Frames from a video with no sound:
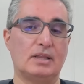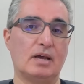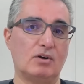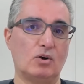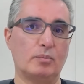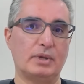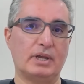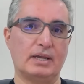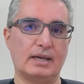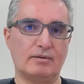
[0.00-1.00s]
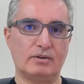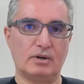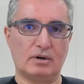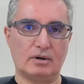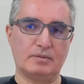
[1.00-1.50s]
developing and we
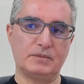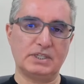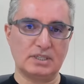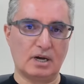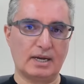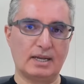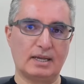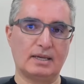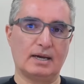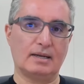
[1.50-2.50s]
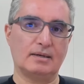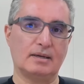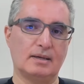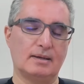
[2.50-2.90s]
are designing and